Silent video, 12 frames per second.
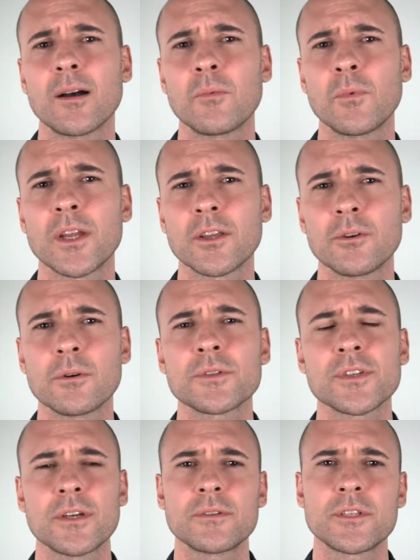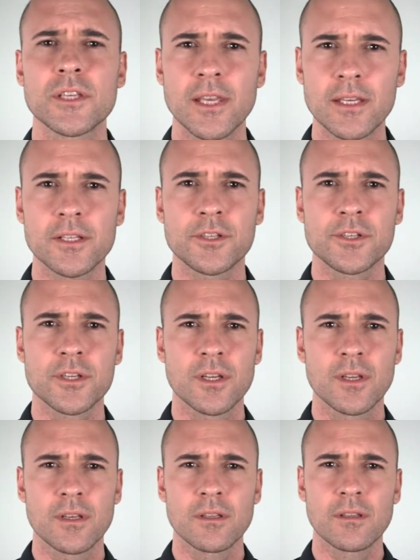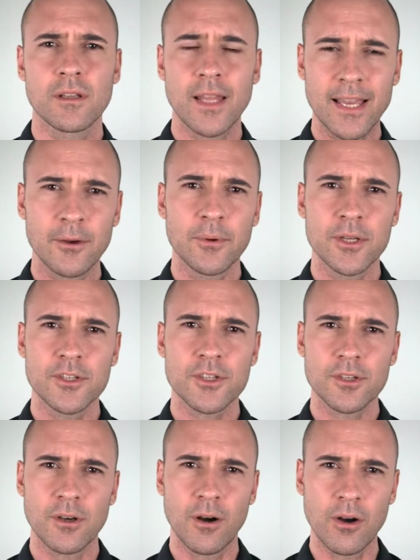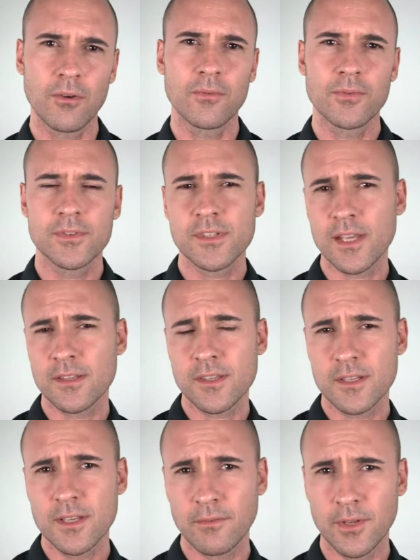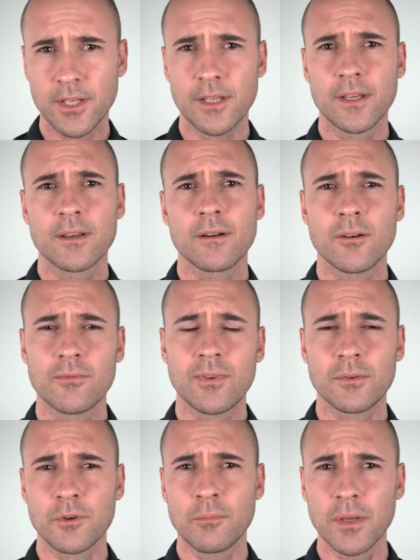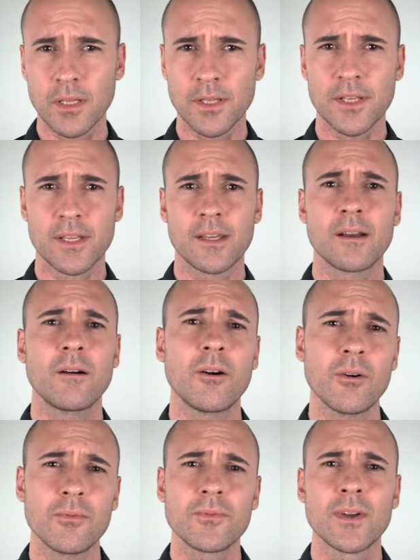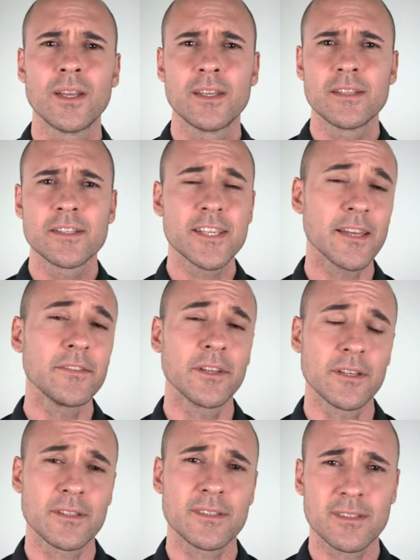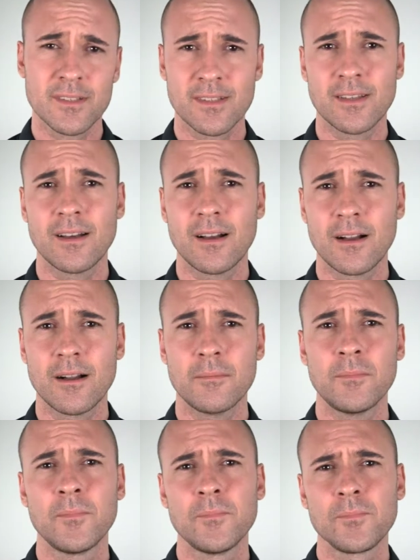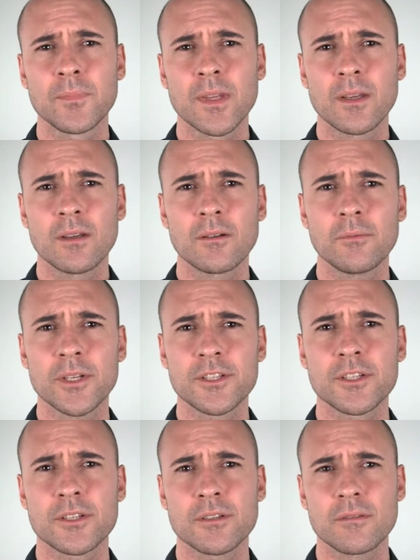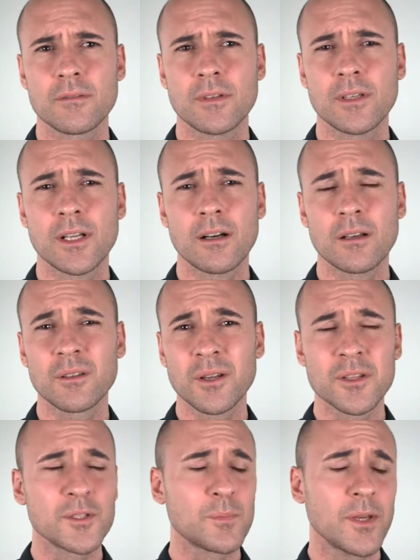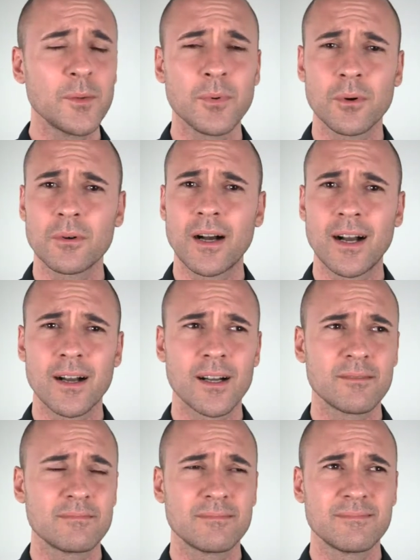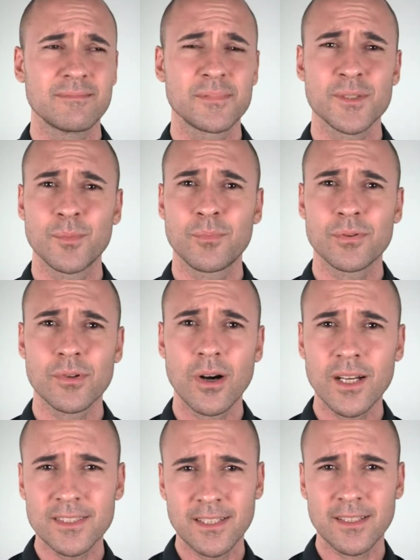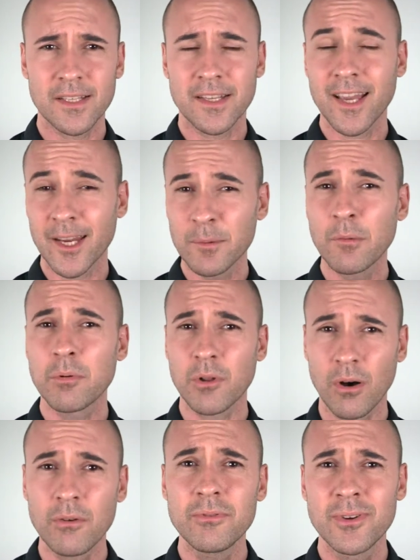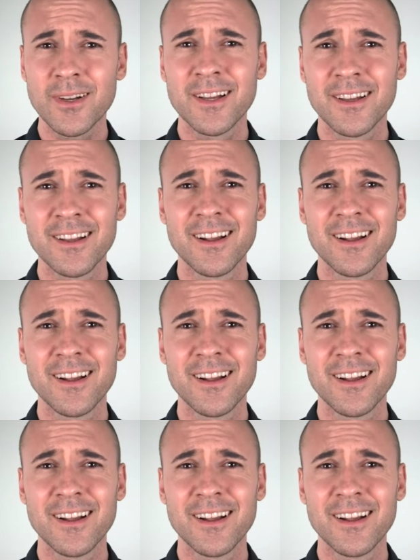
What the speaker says: We can also teach the language of sensitivity, of vulnerability, of tenderness, which a lot of these people are surprisingly capable of,